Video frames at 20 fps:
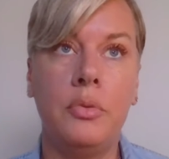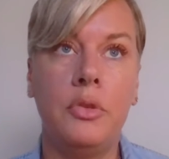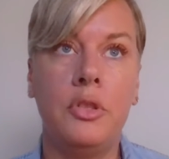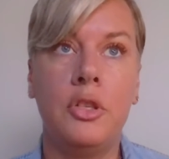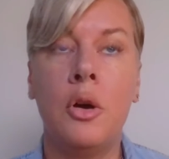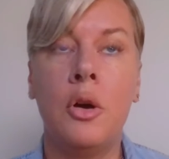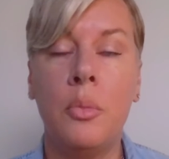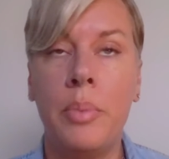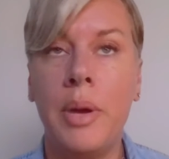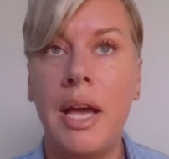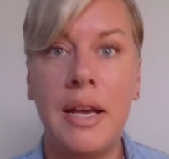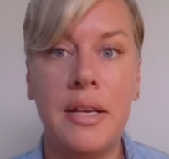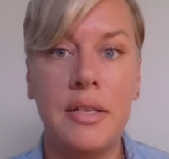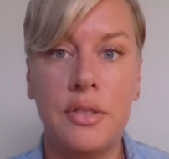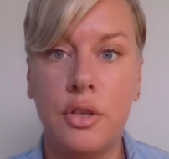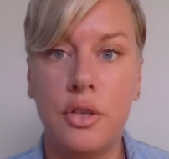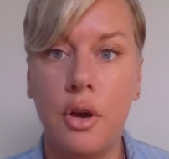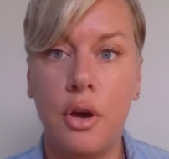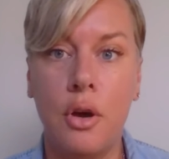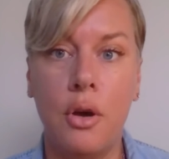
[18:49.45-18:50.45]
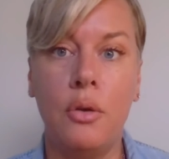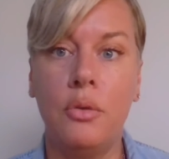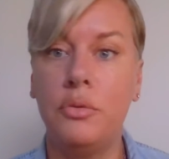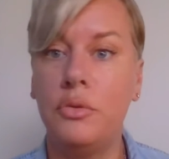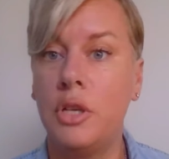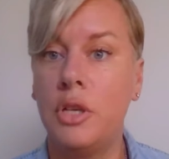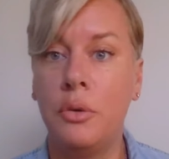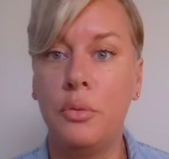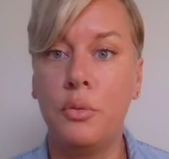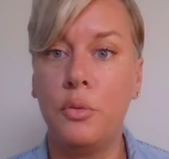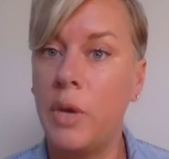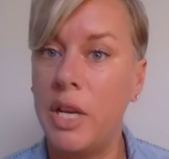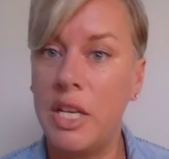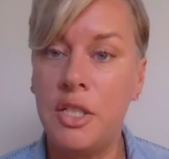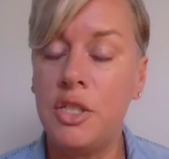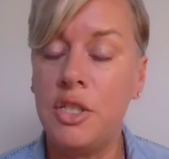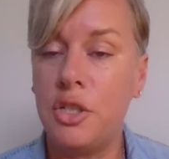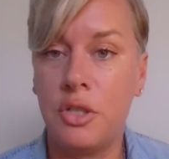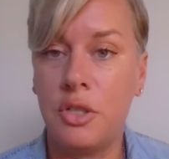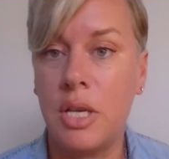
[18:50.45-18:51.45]
don't pass go, don't
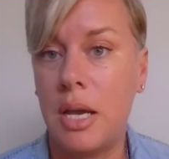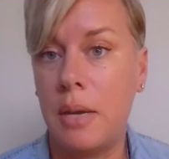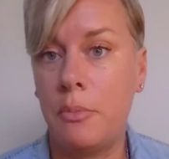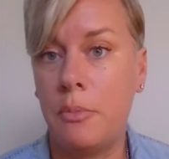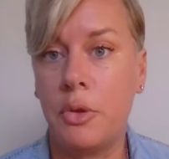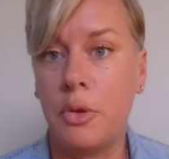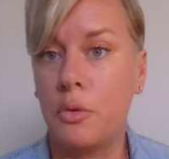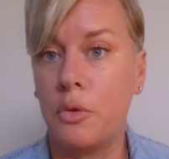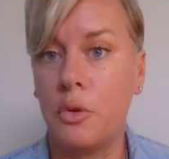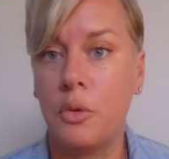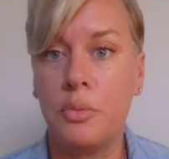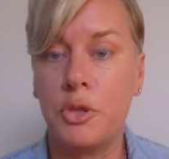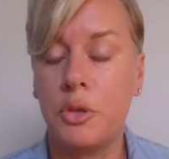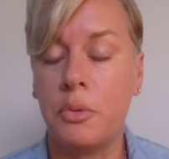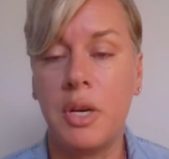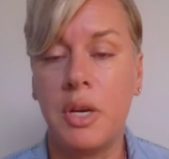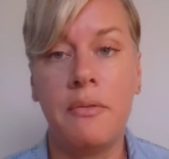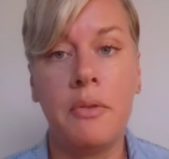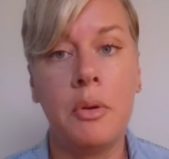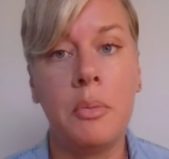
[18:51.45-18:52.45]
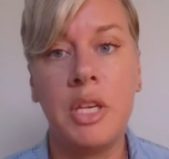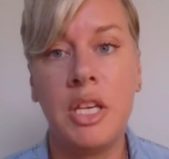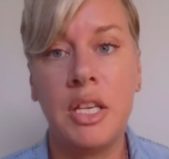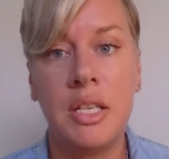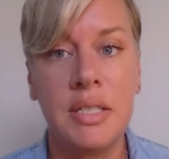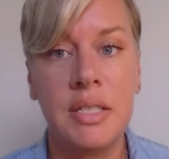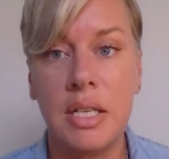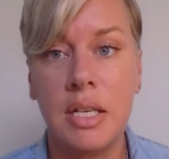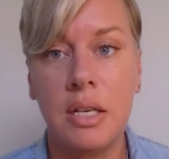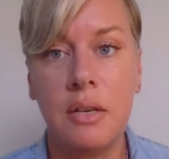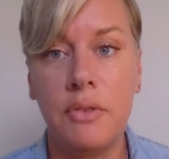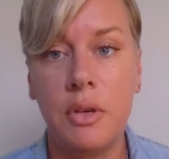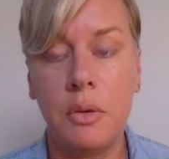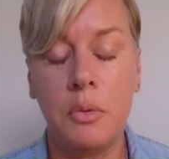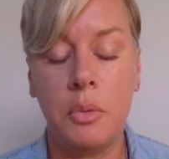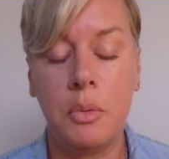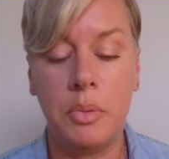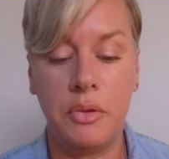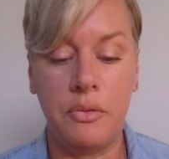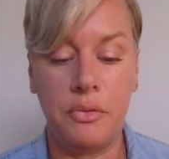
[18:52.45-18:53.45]
waste your time with groups or whatever, because none of it
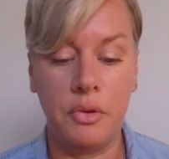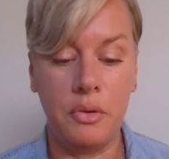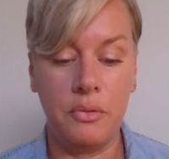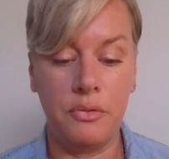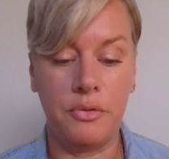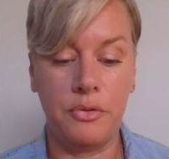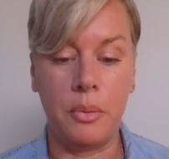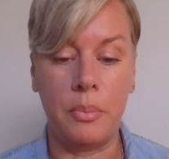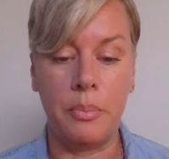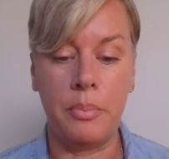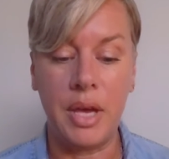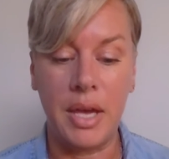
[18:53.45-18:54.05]
will be fruitful.